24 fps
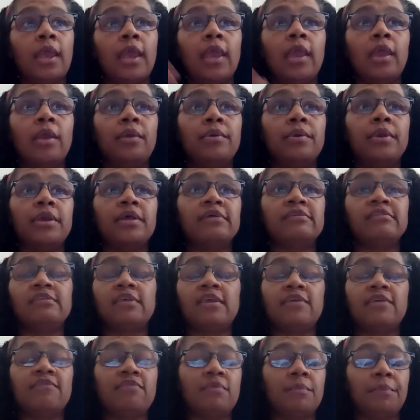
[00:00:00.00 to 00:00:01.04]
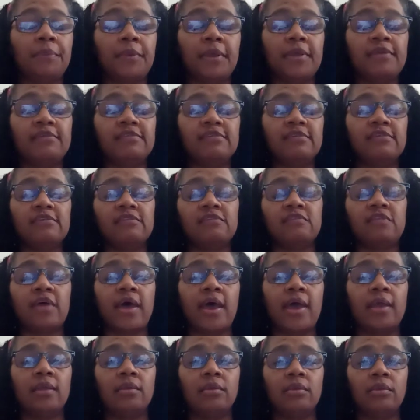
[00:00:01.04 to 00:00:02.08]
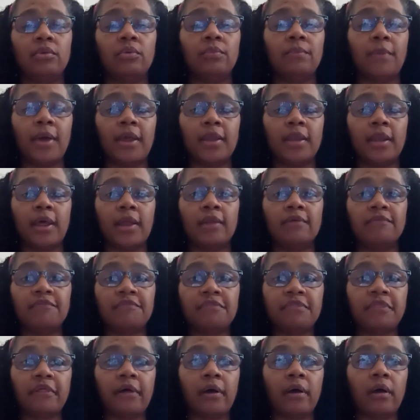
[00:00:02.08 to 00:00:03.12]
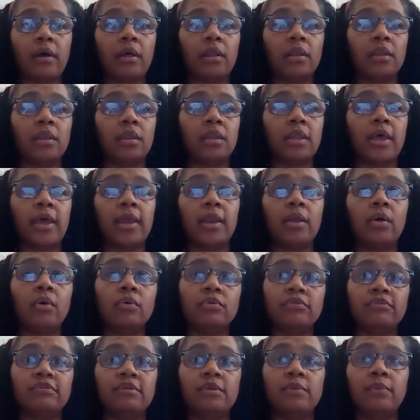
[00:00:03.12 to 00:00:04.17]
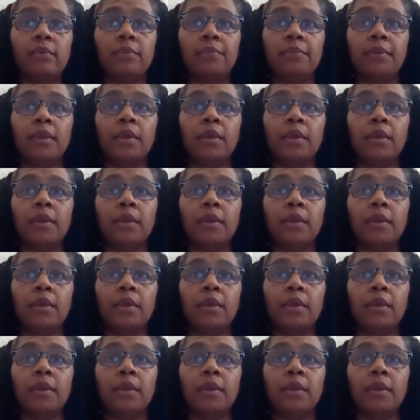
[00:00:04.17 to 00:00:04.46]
areas, even places that you might not have thought that OT would be